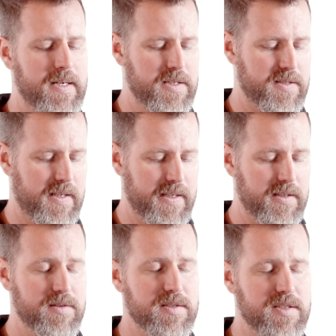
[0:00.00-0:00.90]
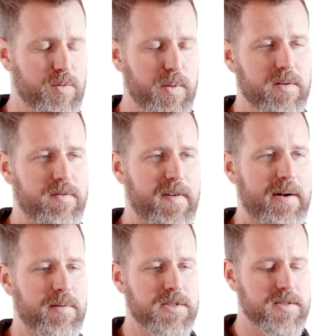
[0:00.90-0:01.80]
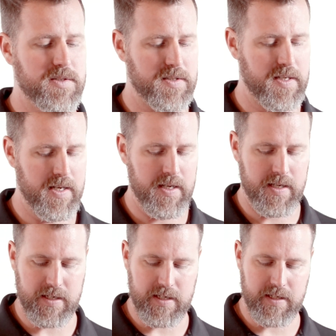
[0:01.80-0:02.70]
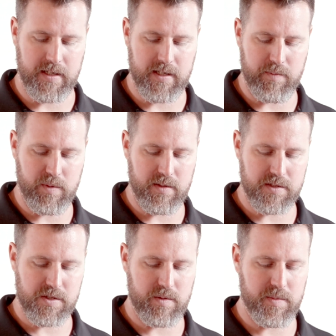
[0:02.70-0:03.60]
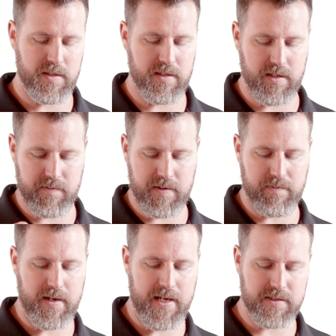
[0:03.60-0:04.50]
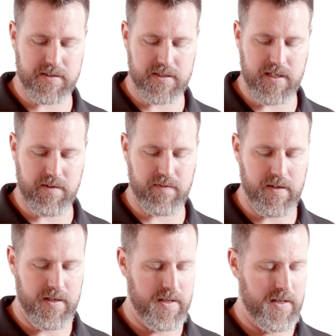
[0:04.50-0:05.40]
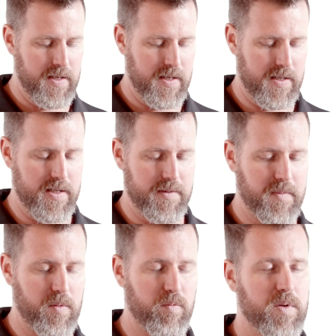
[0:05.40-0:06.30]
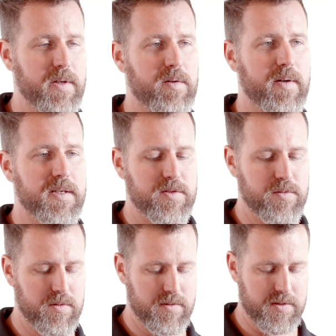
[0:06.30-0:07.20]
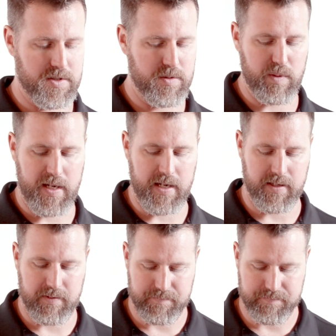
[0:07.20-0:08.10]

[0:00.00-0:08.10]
So I like to use these Wheeler fat wrenches. They come with an assortment of different heads and stuff. Really great tool, super handy.